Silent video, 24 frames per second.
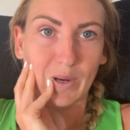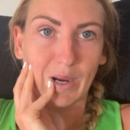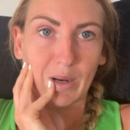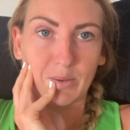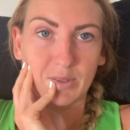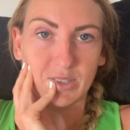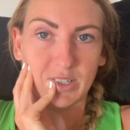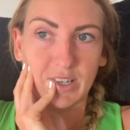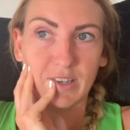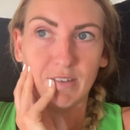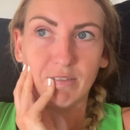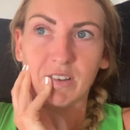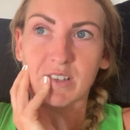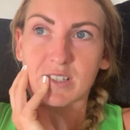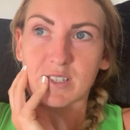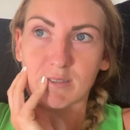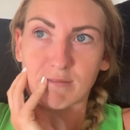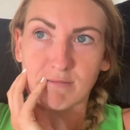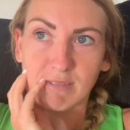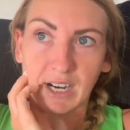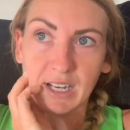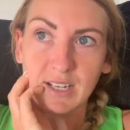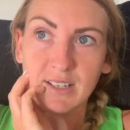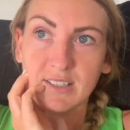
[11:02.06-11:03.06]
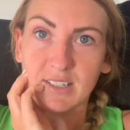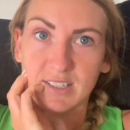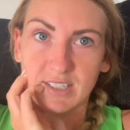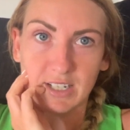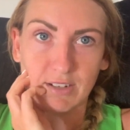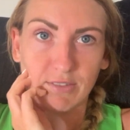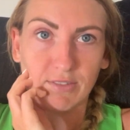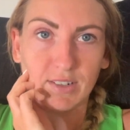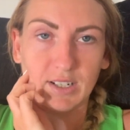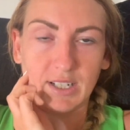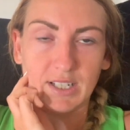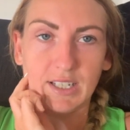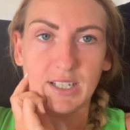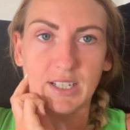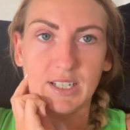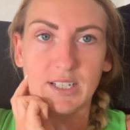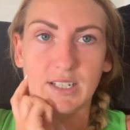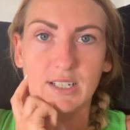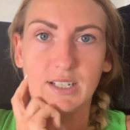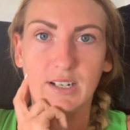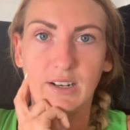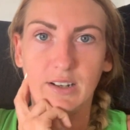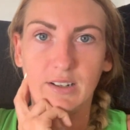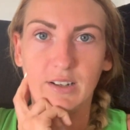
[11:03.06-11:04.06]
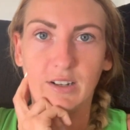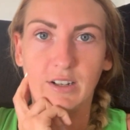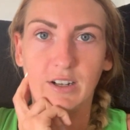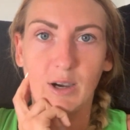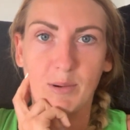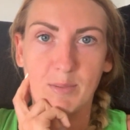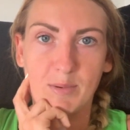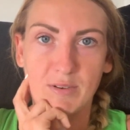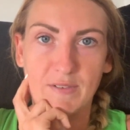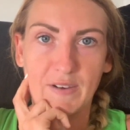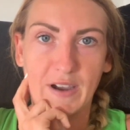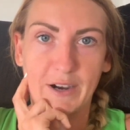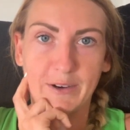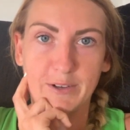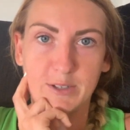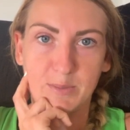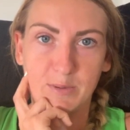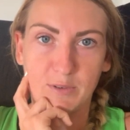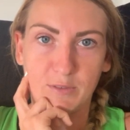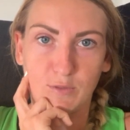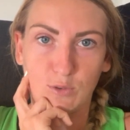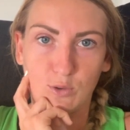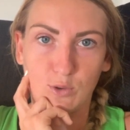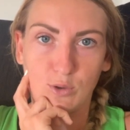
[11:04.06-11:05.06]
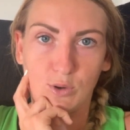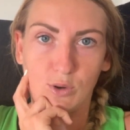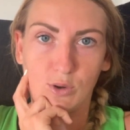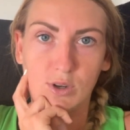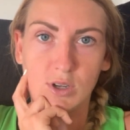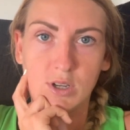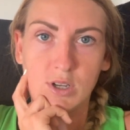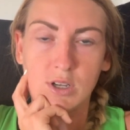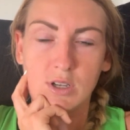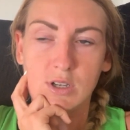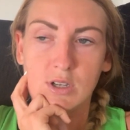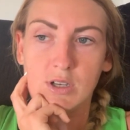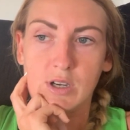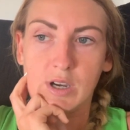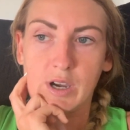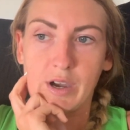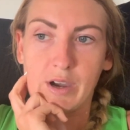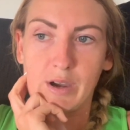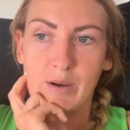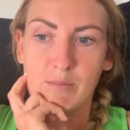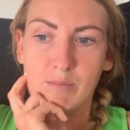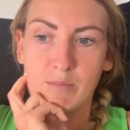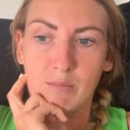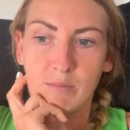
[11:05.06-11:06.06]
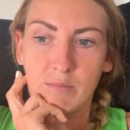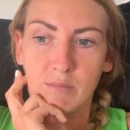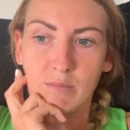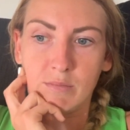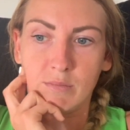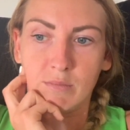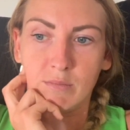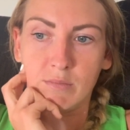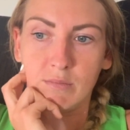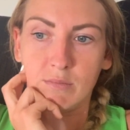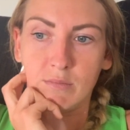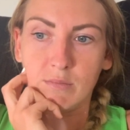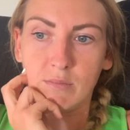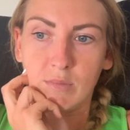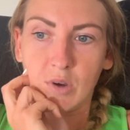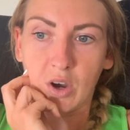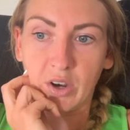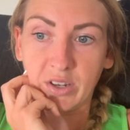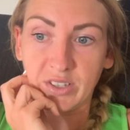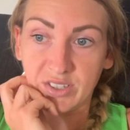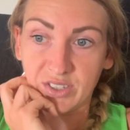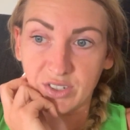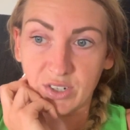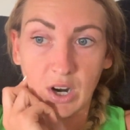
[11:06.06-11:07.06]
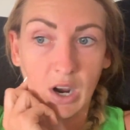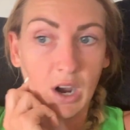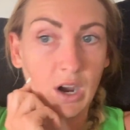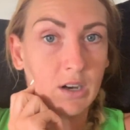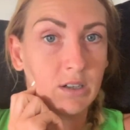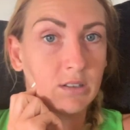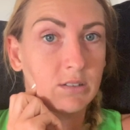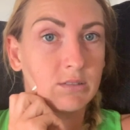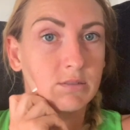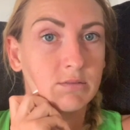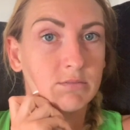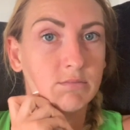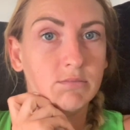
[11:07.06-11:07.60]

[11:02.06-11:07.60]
hours. Like if it's a race, I definitely eat like a couple of hours before I start.